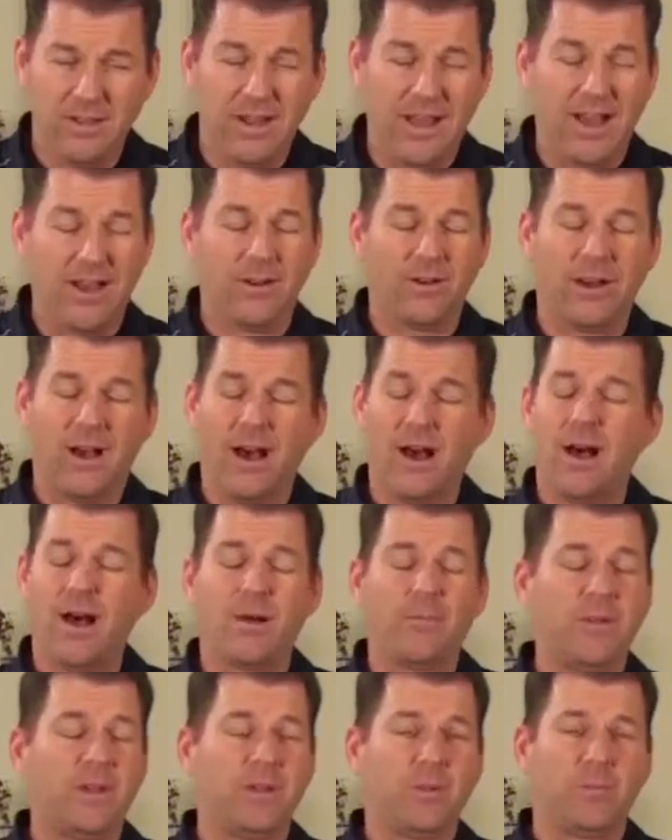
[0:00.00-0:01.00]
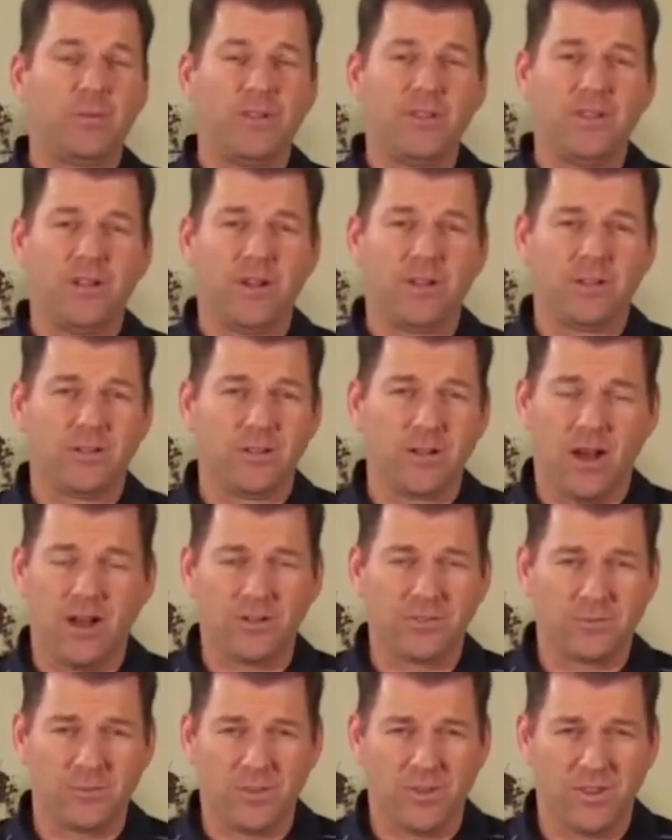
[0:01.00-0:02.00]
Now, I'll be completely
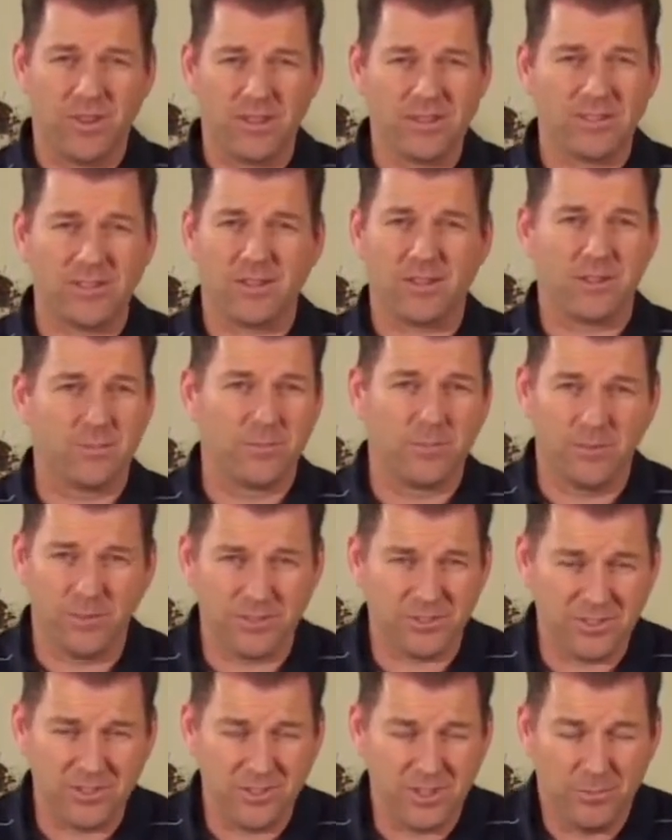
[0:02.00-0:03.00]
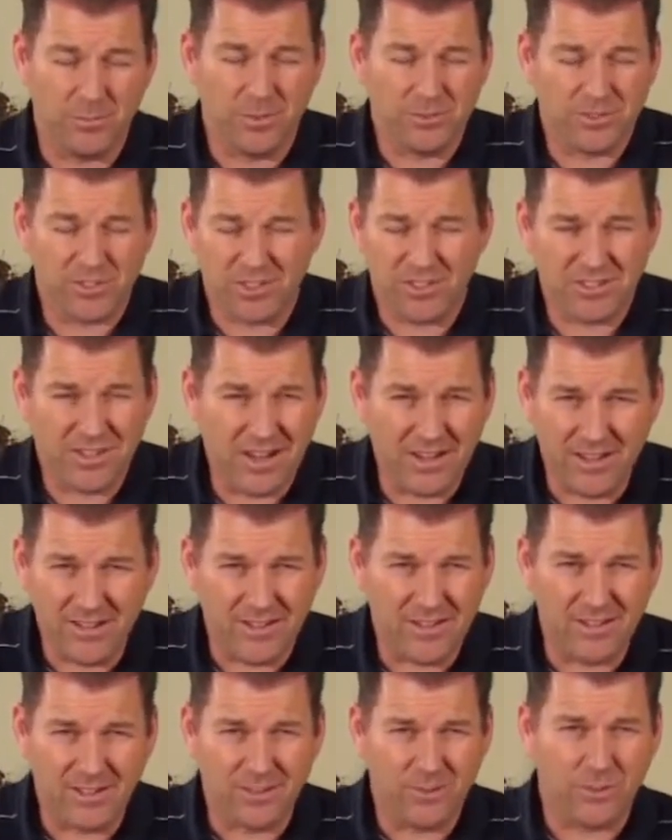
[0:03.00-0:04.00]
honest with you. That's the most exciting
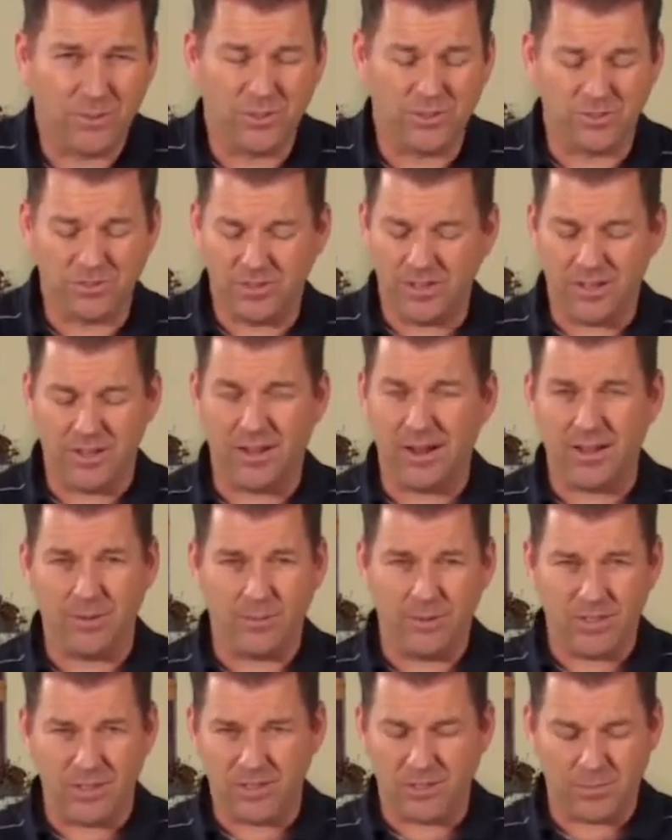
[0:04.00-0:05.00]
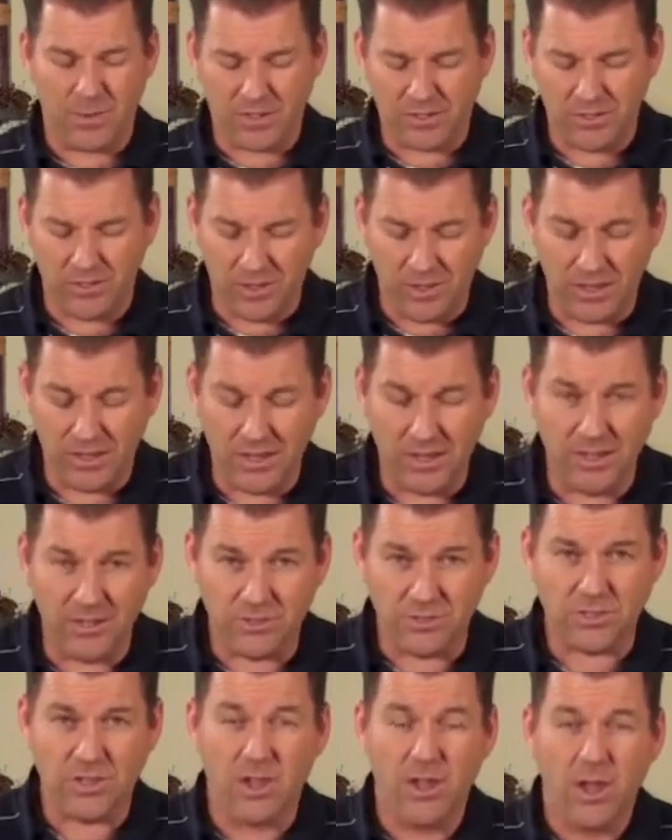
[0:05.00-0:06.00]
thing in the world, and I wouldn't expect you to think it
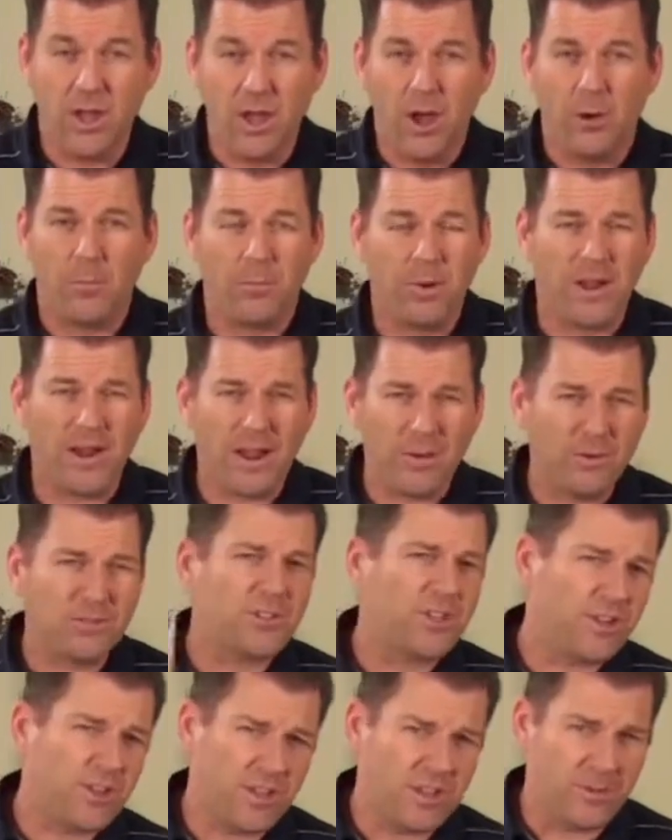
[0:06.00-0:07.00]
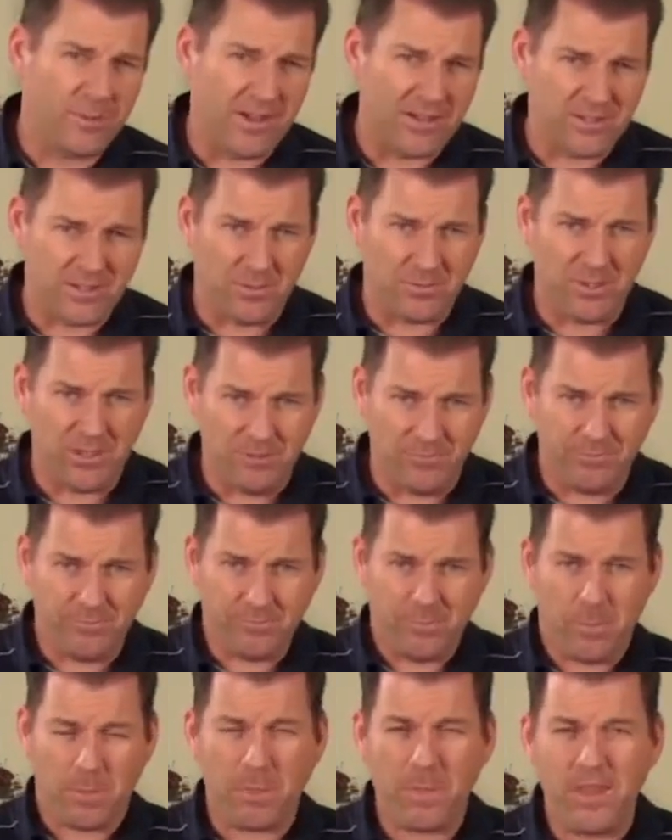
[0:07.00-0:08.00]
is. But I want you to think about something.
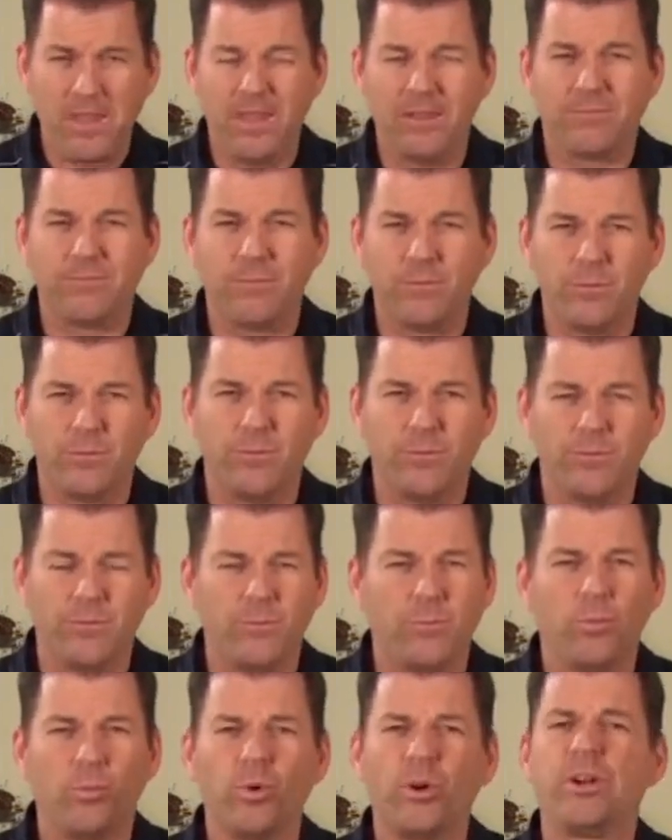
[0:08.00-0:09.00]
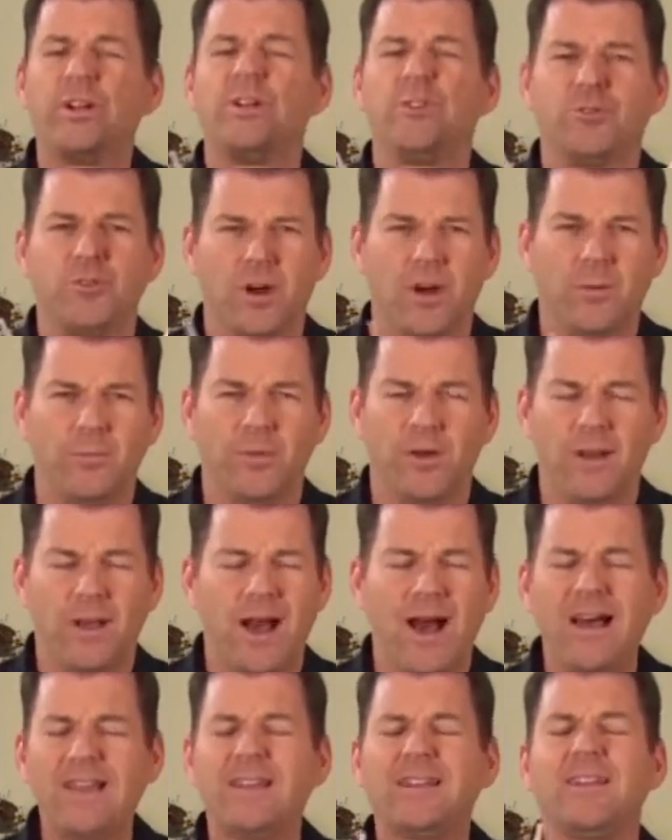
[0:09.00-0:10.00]
If we're going to drum,
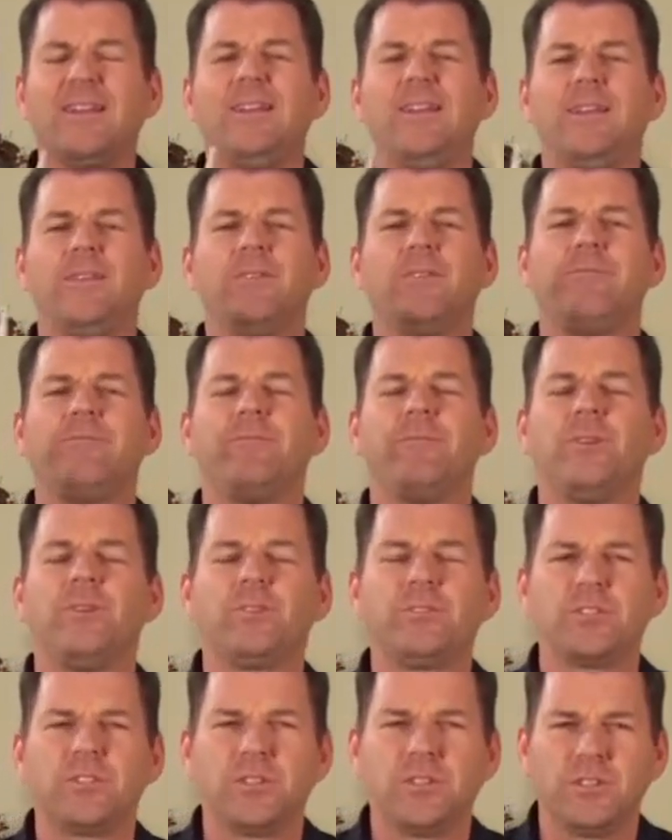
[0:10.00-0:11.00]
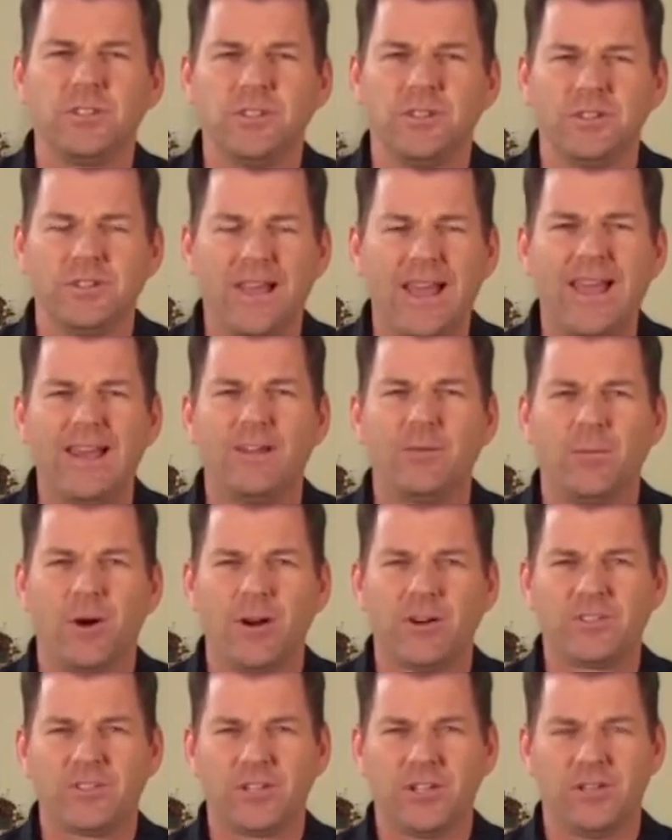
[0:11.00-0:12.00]
I like to think of the first
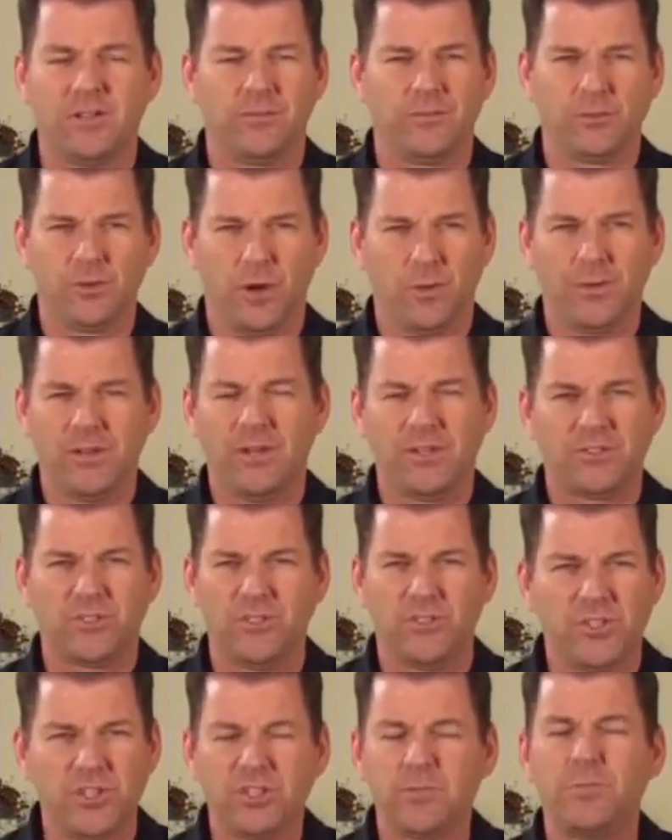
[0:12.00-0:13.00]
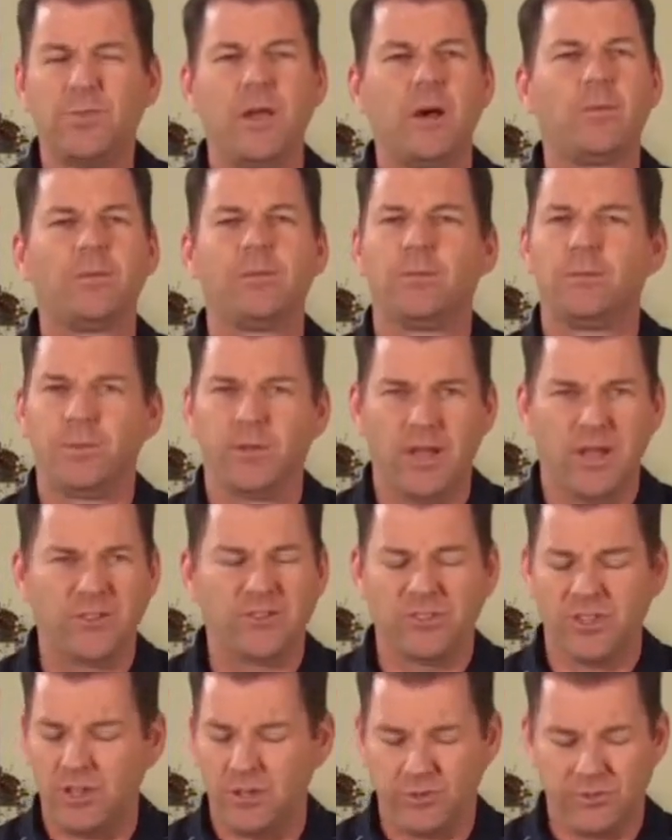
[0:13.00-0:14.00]
landmark skill of drumming is to just be able to play
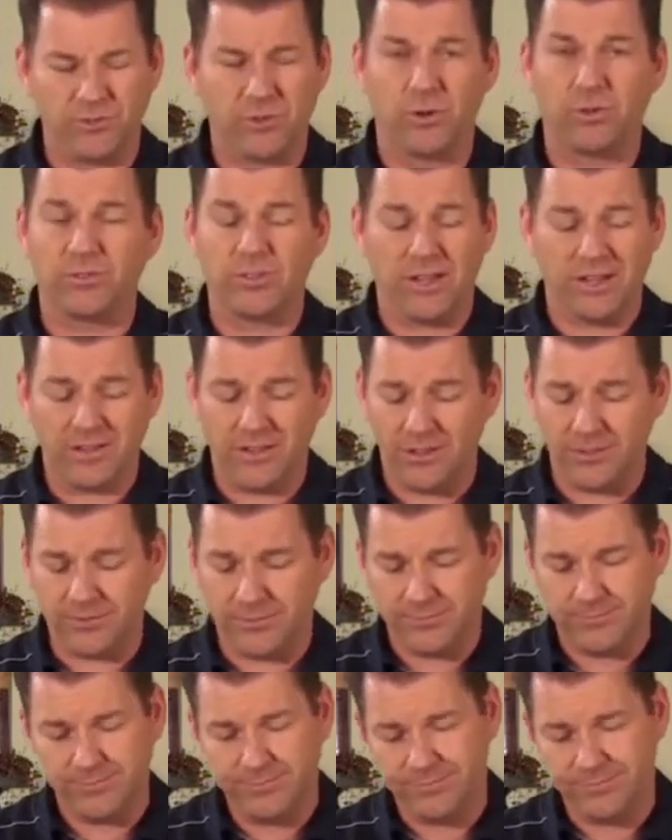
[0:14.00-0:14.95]
single strokes like this.